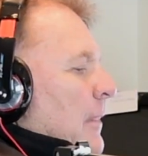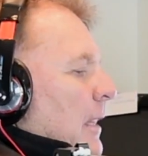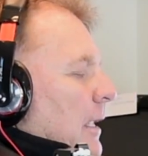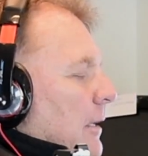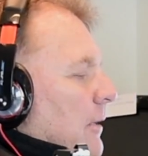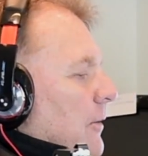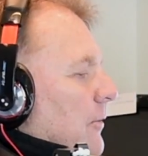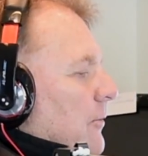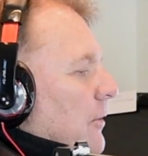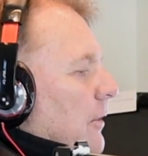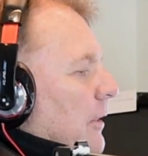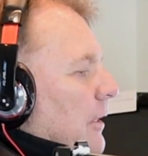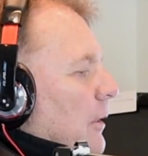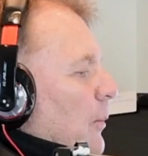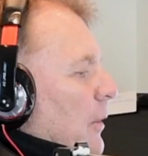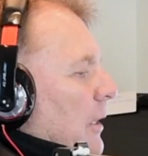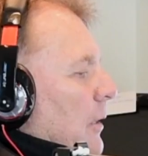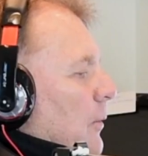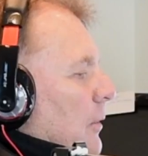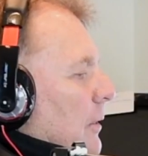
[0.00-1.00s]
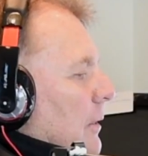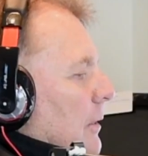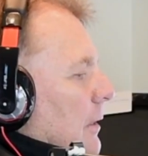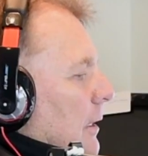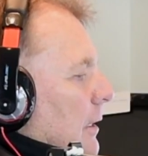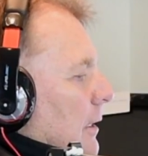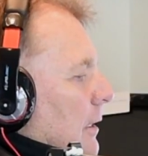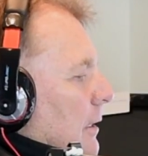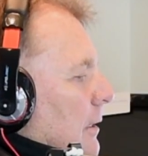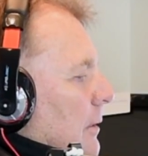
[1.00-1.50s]
is going to be
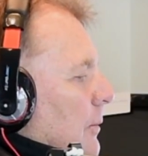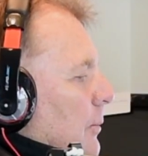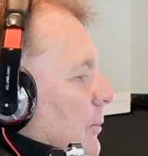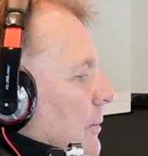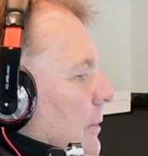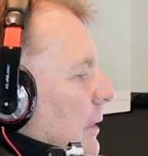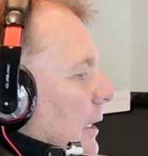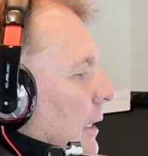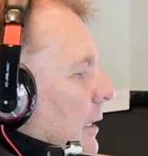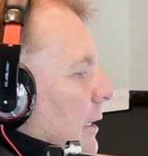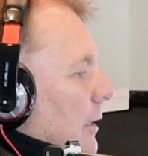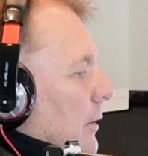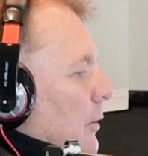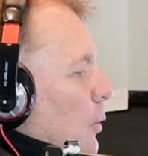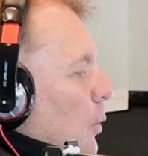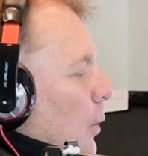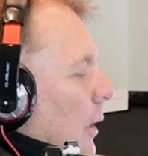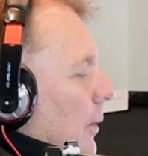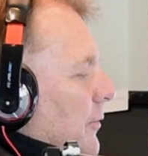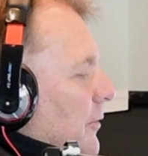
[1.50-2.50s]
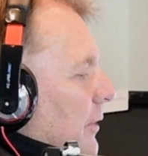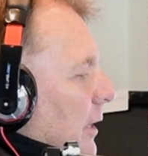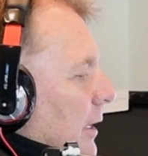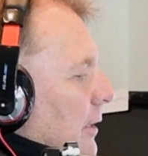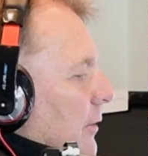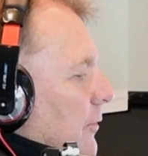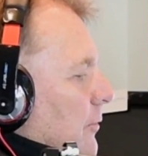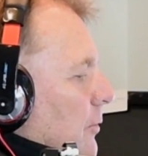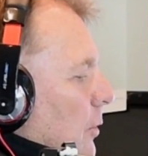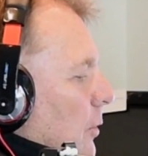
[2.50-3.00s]
when our new website is